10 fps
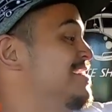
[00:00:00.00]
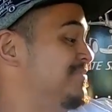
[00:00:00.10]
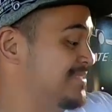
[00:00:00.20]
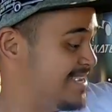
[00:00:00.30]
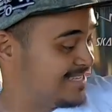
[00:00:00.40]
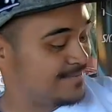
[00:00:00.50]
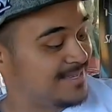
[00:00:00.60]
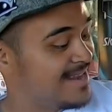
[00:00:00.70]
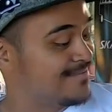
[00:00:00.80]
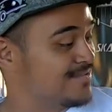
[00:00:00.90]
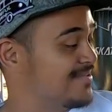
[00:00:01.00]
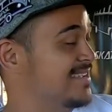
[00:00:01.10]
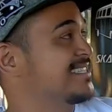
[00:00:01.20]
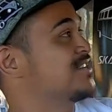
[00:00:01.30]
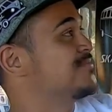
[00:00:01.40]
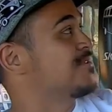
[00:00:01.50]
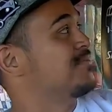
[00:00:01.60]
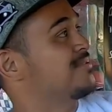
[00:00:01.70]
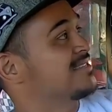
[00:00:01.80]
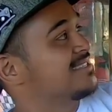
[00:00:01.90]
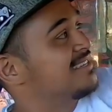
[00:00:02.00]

Faithful Skate Shop. Sit down real quick. Show them our boards.